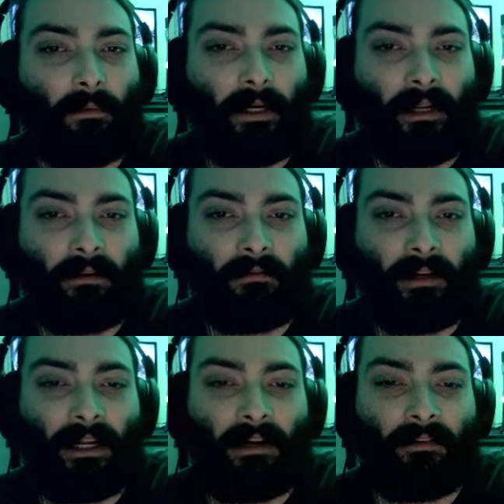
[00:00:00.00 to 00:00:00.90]
We don't
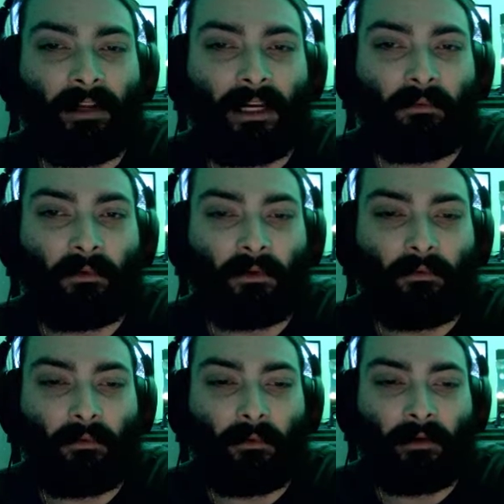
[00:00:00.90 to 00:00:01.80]
dial 911.
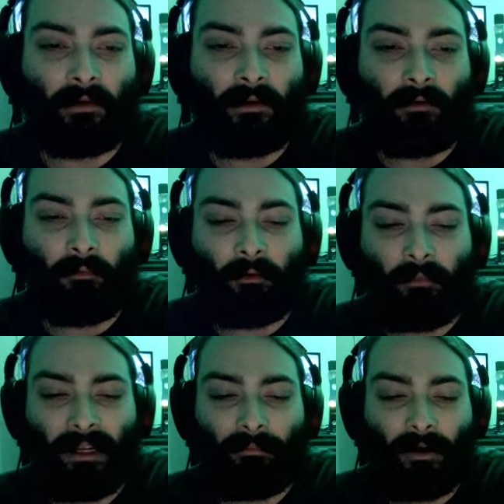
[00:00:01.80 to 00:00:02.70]

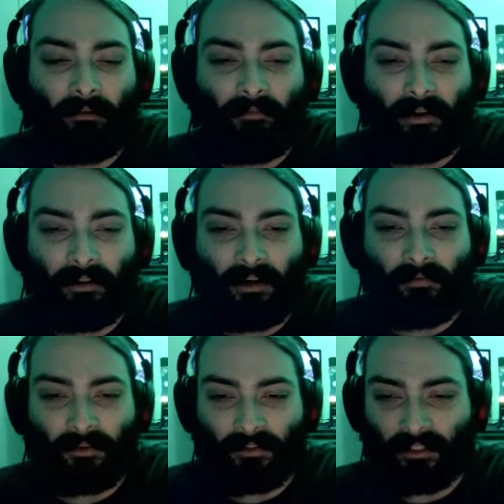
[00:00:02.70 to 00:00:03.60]
Grandma fell
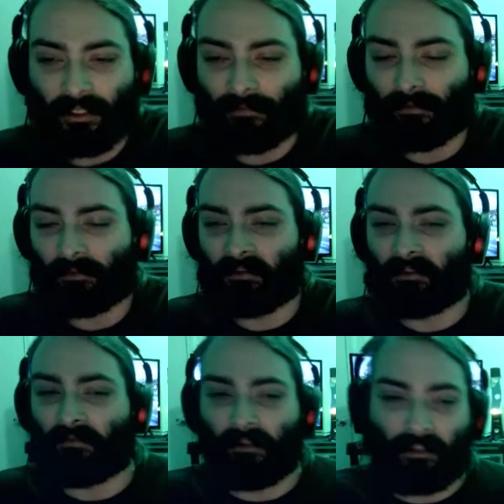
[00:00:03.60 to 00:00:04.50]
off the steps and we
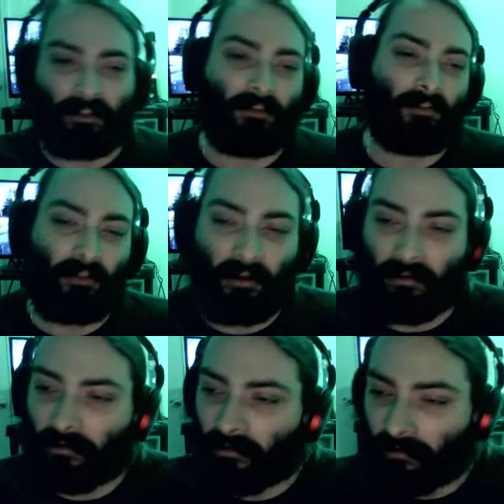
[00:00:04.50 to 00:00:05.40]
just fucking
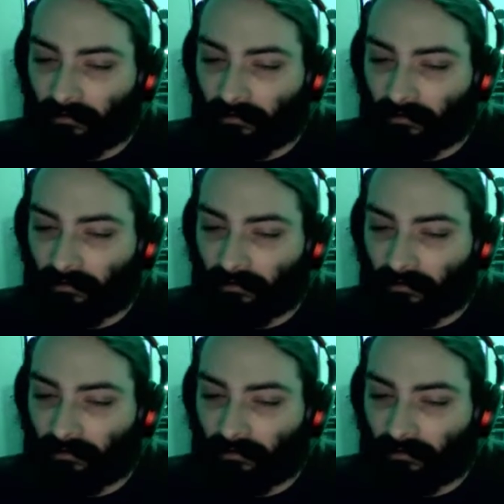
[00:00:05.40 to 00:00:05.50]
shot her.